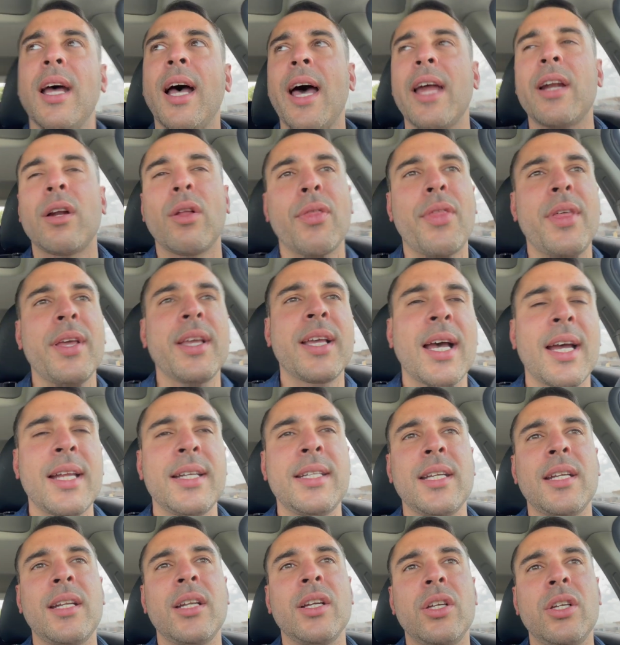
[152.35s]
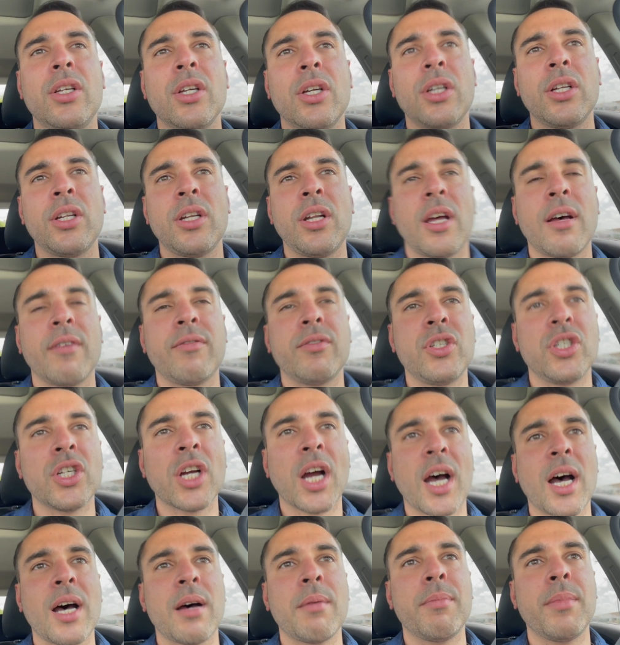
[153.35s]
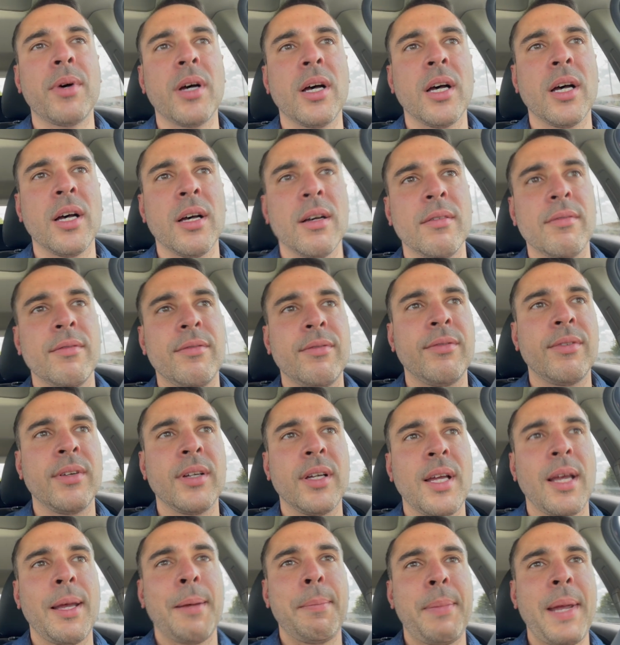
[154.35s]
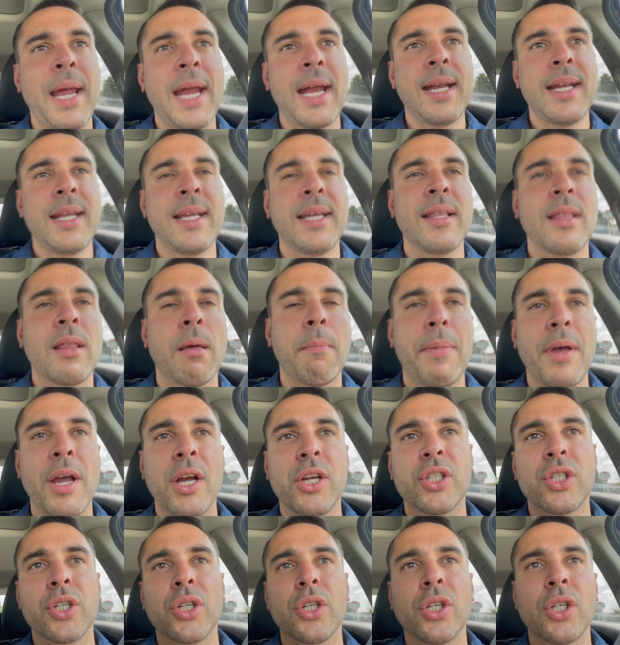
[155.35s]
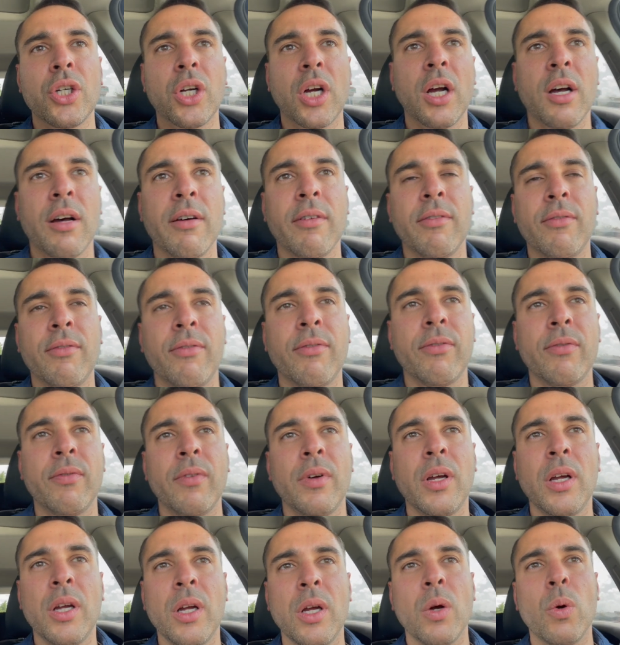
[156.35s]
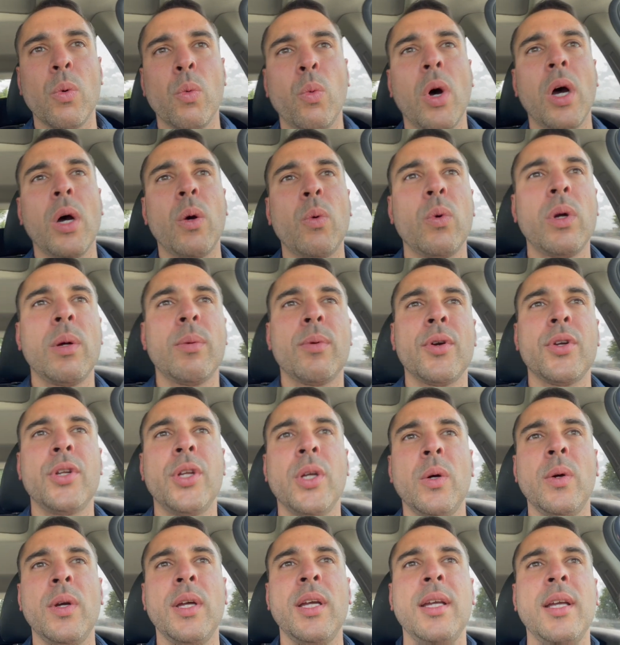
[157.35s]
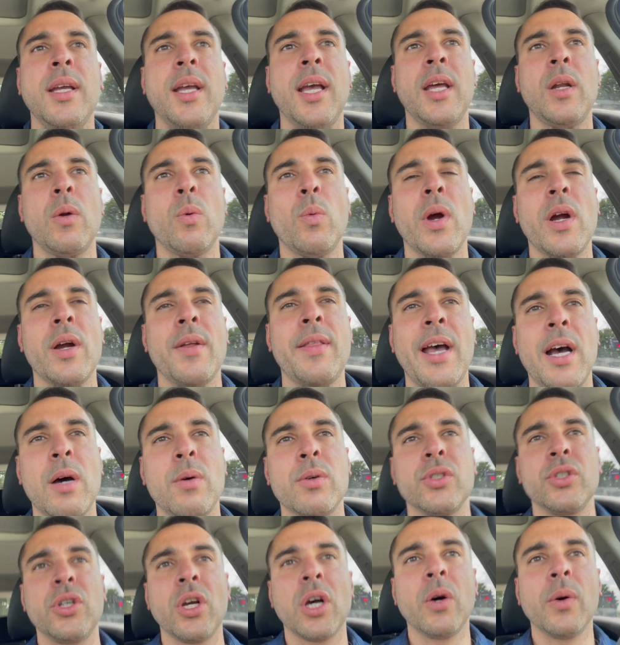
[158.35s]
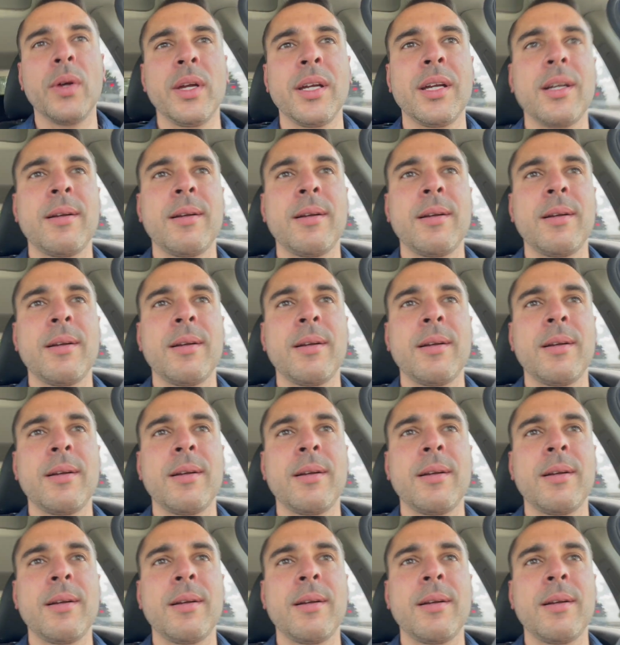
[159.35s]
I don't think I did a good enough job of painting the picture of what we were doing and where that was going.